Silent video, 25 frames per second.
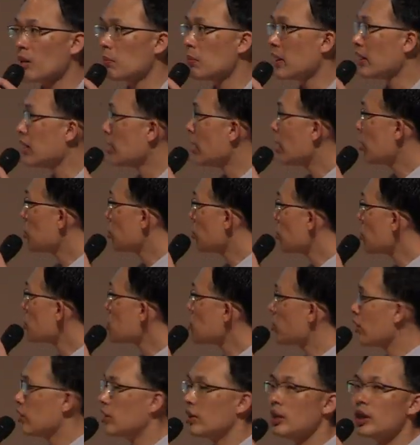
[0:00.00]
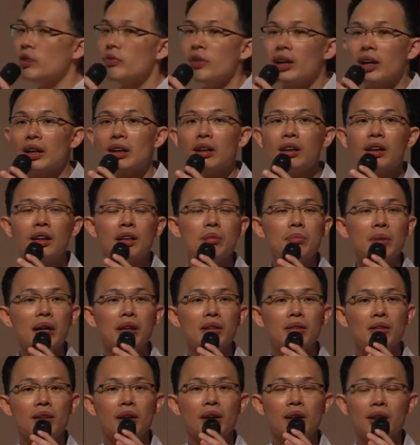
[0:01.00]
But there are those who are really very
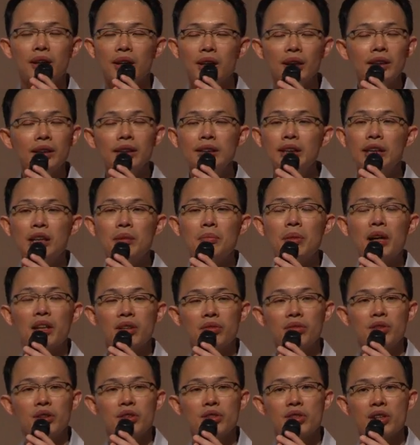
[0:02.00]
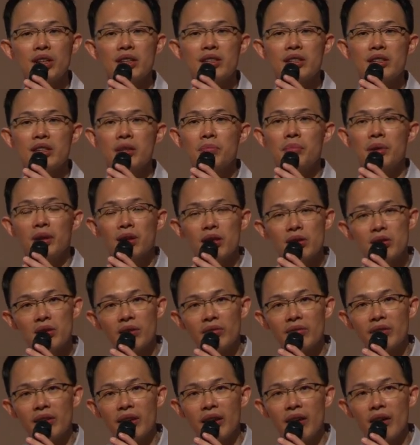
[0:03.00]
clearly earmarked for a JC because
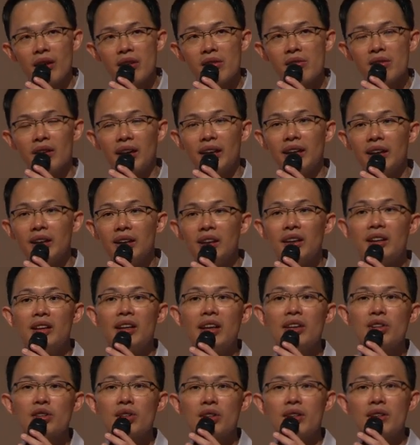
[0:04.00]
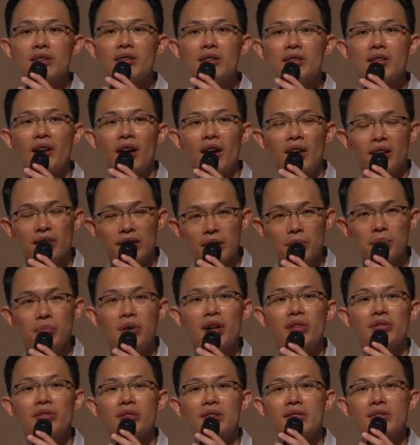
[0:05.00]
of their inclinations, their
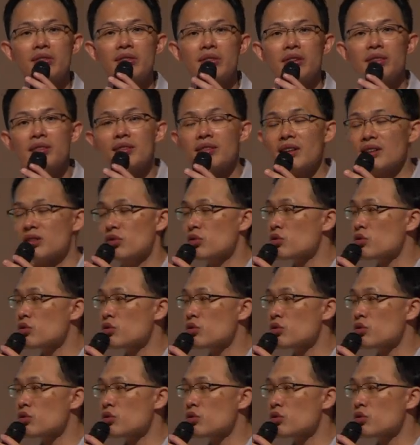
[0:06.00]
preferences, their